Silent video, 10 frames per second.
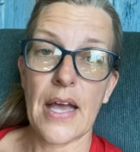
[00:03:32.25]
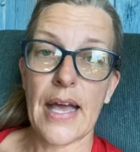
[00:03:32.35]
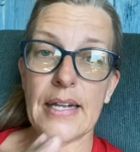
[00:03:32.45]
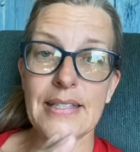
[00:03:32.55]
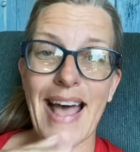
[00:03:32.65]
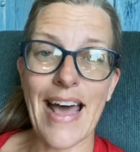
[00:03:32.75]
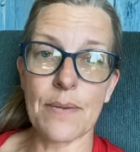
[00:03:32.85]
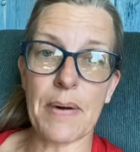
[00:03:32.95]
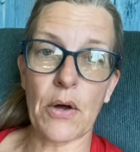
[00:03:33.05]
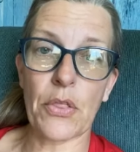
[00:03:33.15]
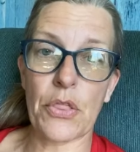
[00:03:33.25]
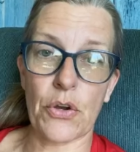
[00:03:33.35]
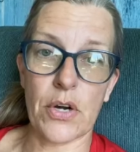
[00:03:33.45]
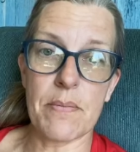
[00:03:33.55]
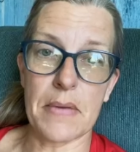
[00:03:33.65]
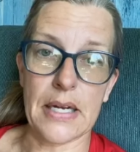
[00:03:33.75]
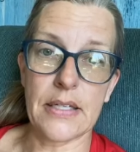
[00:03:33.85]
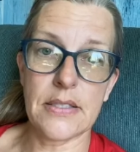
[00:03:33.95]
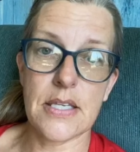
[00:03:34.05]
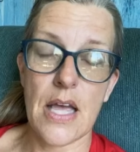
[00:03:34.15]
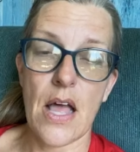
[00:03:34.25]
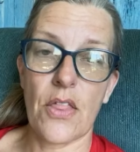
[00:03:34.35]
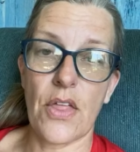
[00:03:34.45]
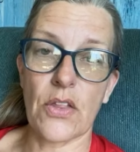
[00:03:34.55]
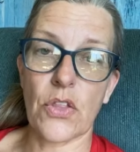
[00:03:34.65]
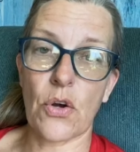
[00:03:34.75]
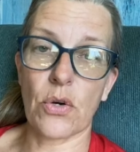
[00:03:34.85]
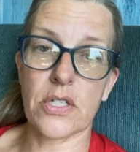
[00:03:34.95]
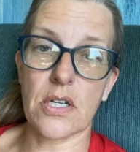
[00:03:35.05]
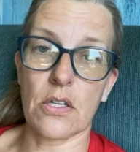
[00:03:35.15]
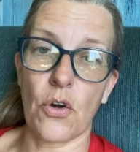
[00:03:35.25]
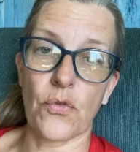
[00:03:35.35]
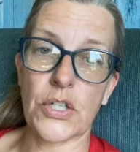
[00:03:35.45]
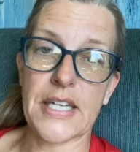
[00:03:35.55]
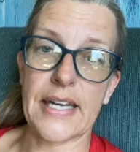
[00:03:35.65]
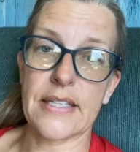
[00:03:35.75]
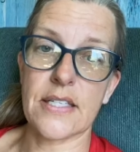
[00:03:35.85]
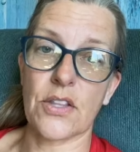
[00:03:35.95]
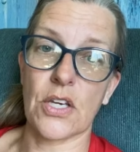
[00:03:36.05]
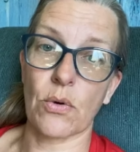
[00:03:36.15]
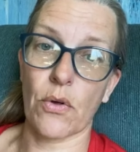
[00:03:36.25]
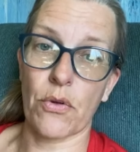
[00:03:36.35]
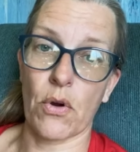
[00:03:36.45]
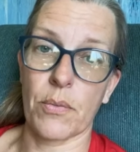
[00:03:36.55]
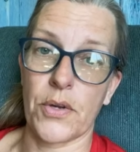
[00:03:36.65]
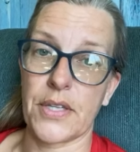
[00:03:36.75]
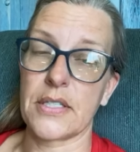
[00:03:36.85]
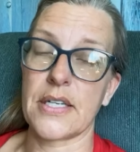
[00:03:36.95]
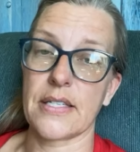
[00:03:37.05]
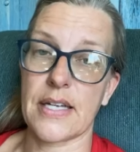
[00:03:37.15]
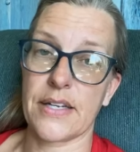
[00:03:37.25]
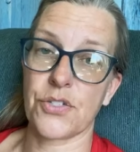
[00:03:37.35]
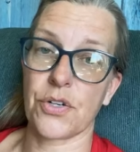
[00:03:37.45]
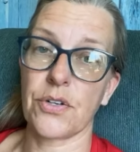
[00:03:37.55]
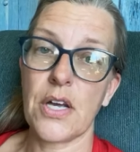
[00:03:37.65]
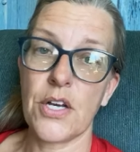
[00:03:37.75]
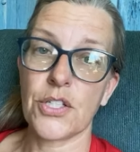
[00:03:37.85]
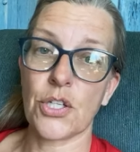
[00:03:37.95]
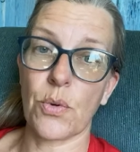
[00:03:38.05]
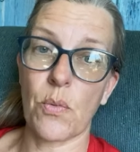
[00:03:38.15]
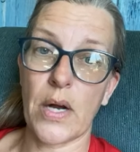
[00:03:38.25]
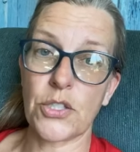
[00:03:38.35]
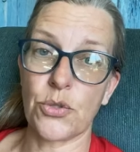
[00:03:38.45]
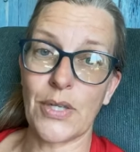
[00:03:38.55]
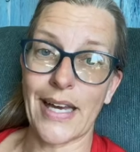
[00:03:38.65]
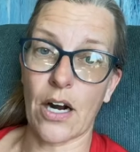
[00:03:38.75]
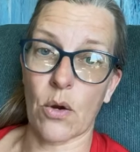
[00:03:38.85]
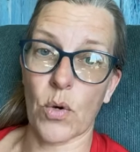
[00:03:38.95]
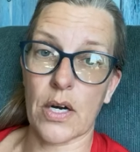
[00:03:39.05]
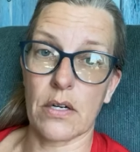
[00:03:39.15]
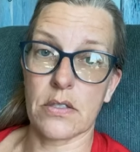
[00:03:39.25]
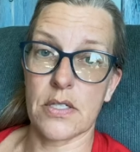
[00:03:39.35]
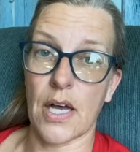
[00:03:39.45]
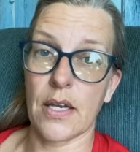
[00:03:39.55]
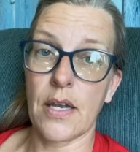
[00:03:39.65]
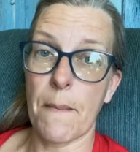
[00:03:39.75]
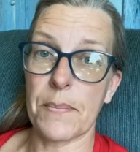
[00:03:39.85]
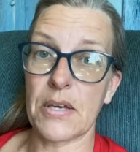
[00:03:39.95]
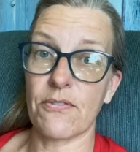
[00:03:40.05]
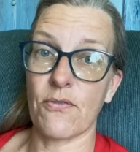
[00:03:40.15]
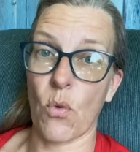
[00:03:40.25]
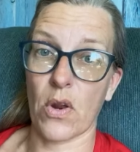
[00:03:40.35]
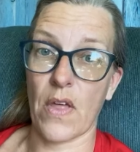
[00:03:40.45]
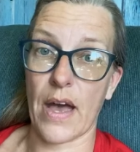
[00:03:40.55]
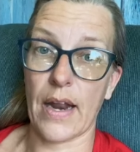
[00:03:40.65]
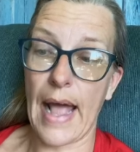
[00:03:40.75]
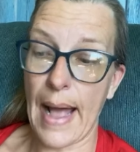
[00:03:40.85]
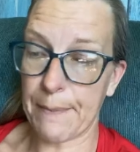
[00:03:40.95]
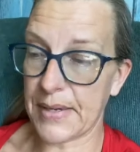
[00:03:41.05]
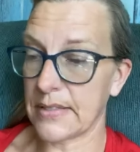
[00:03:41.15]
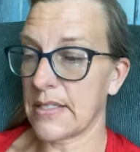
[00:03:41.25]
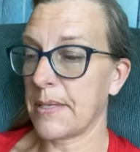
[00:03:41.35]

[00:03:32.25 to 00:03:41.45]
And it's at about 30 minutes that the cortisol overtakes the growth hormone and the testosterone. So we want to get our workouts done before that happens.